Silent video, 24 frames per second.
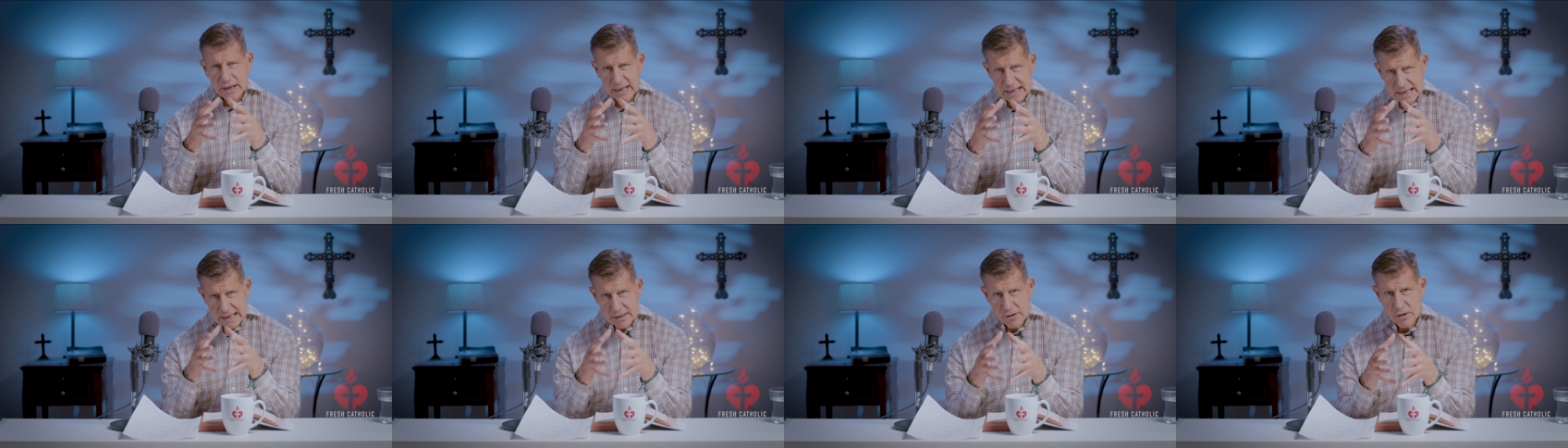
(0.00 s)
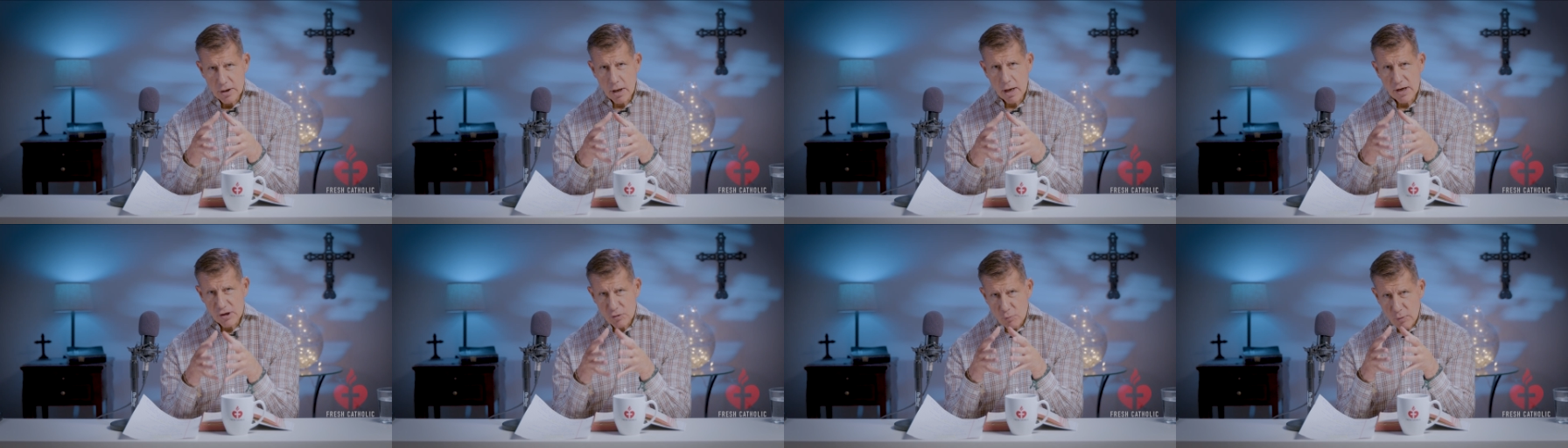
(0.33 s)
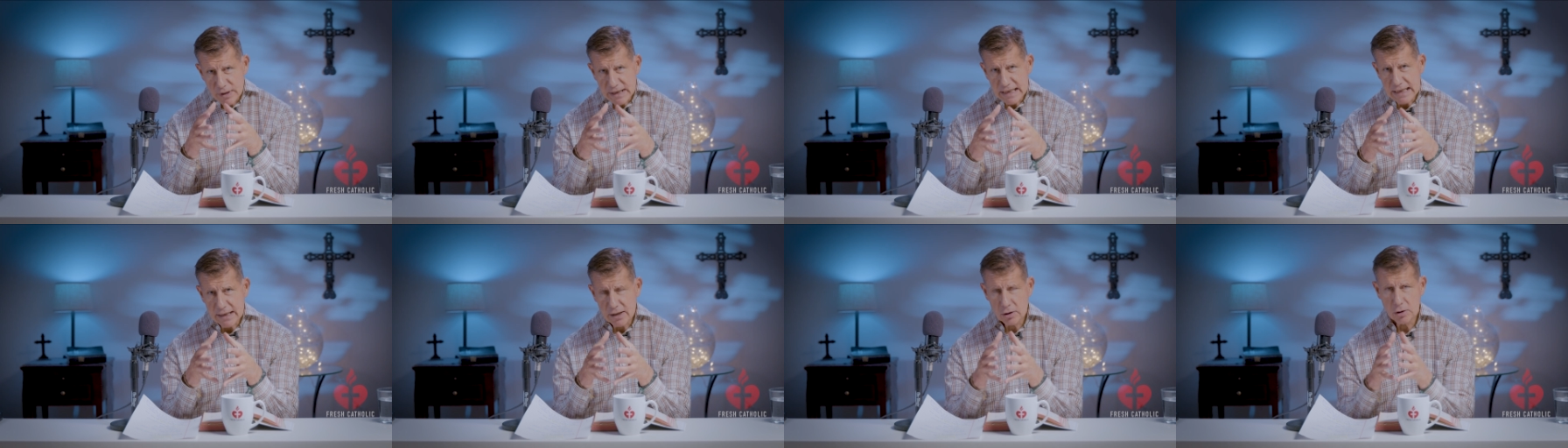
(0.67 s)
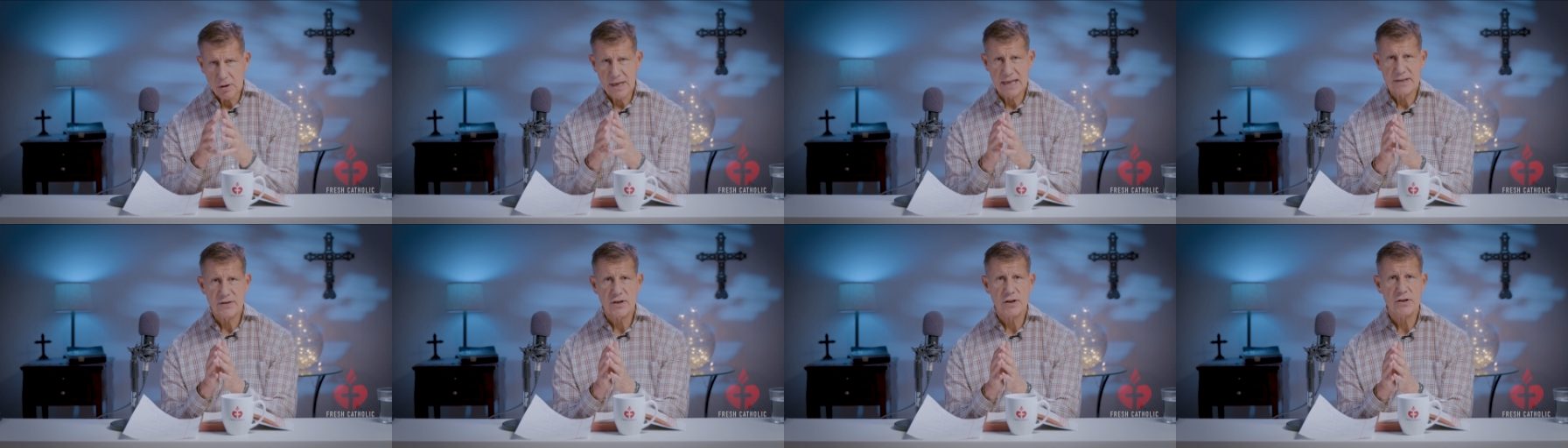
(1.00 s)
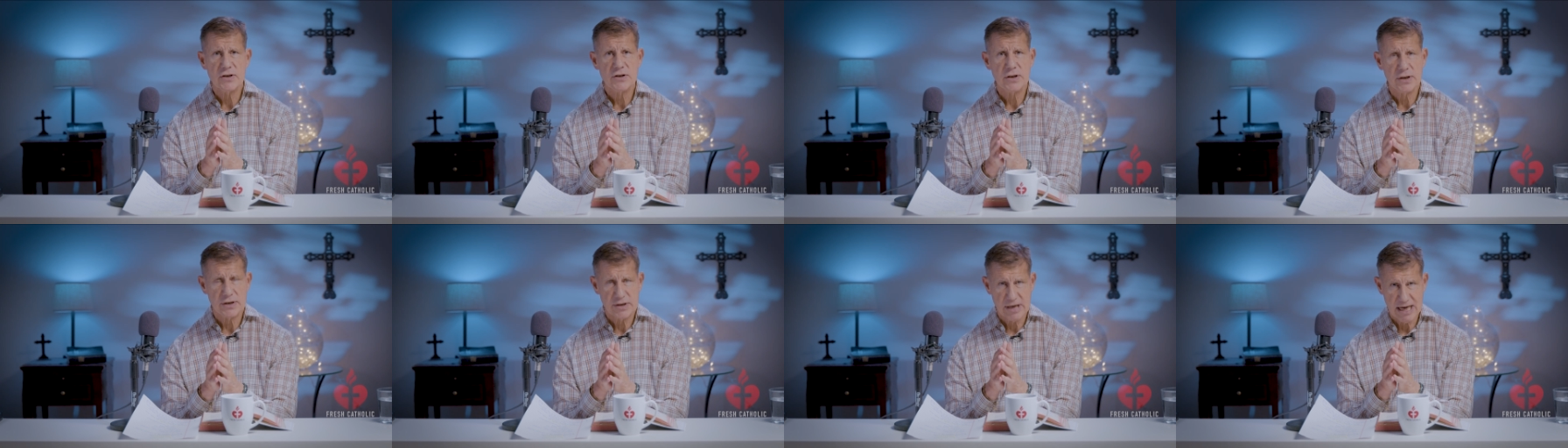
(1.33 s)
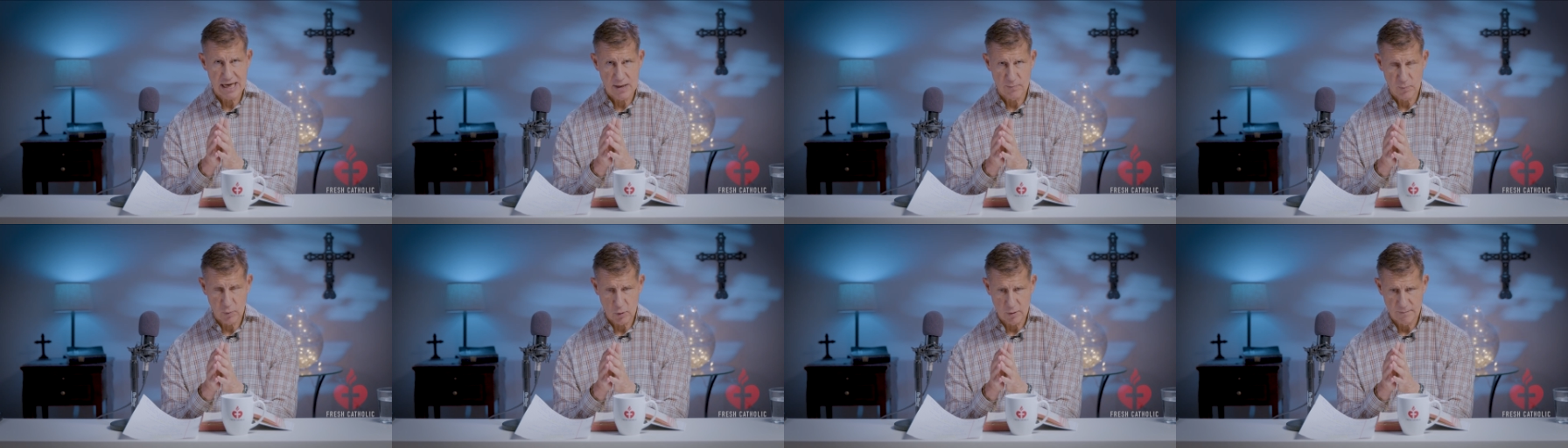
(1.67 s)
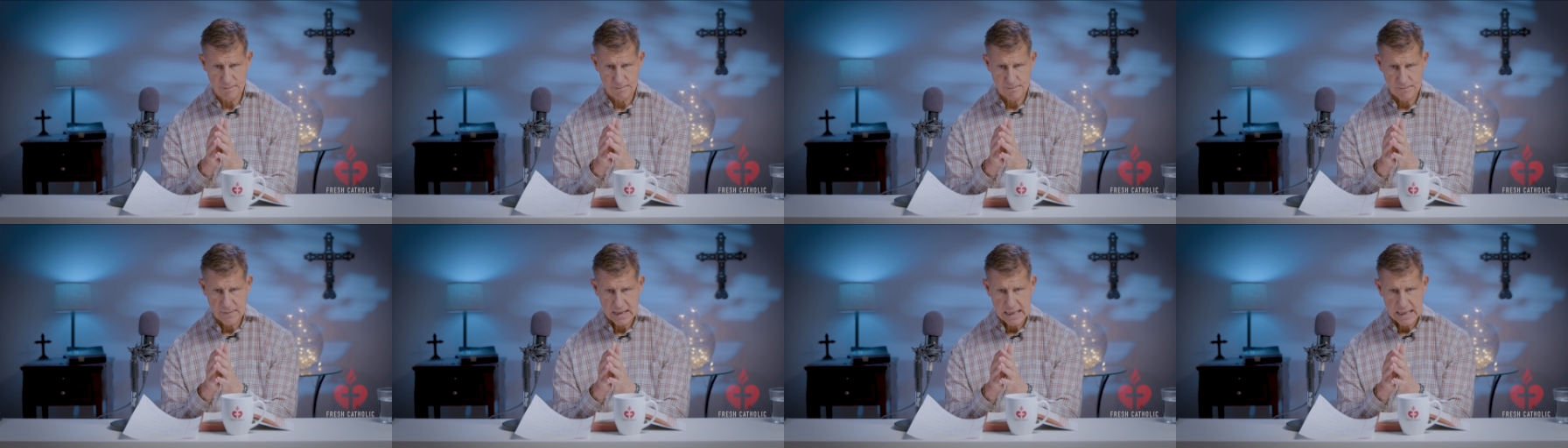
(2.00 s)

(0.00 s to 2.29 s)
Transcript: he does when he cleanses the temple